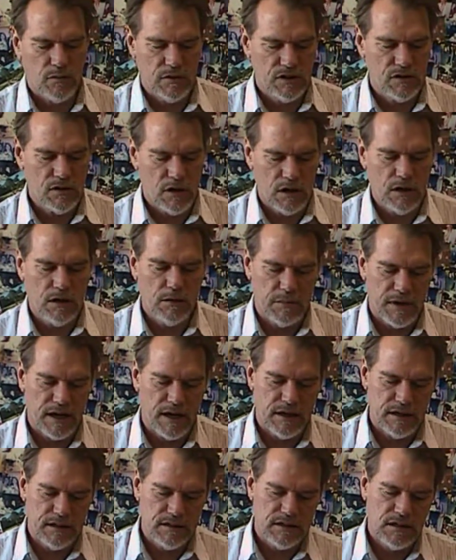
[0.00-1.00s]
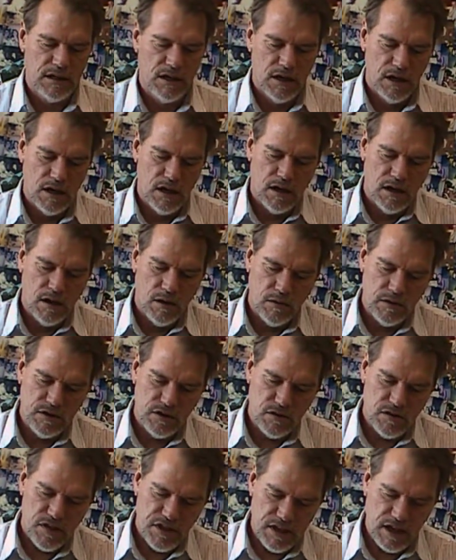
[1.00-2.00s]
that we talk about is, when
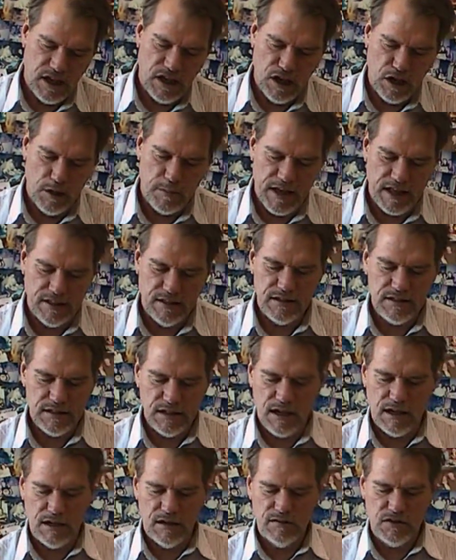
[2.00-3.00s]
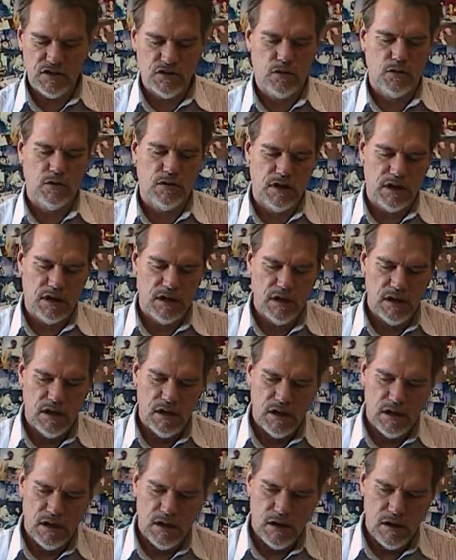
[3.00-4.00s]
you're thinking about this kind of story,
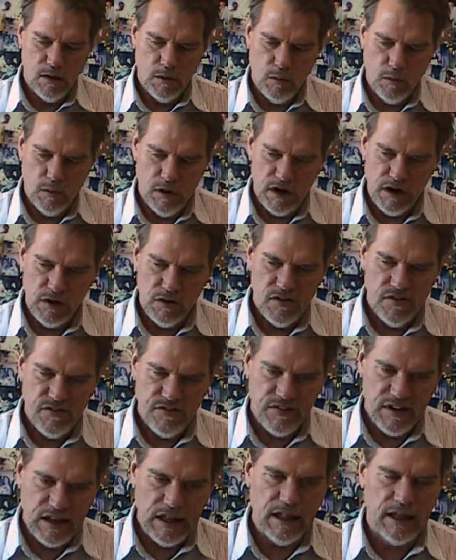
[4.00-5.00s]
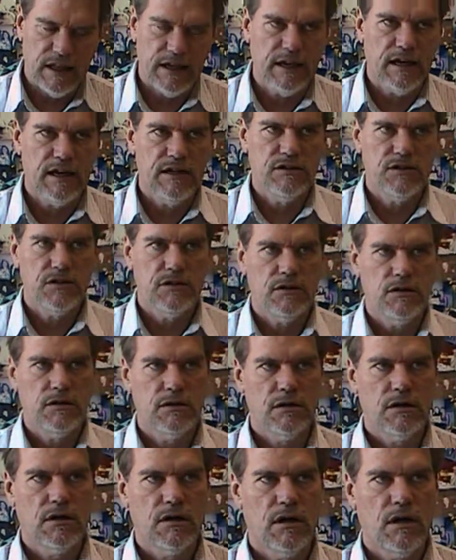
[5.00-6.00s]
what are you feeling as
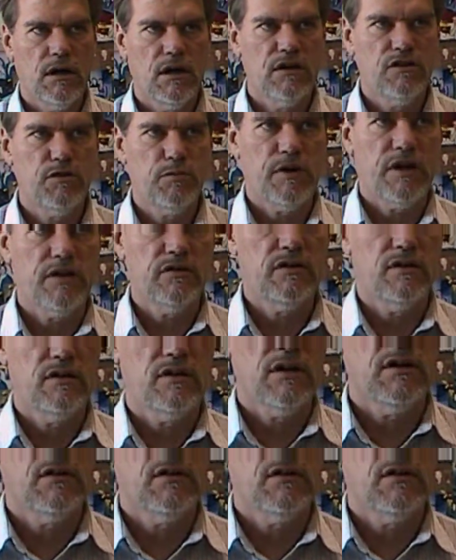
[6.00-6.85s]
you're expressing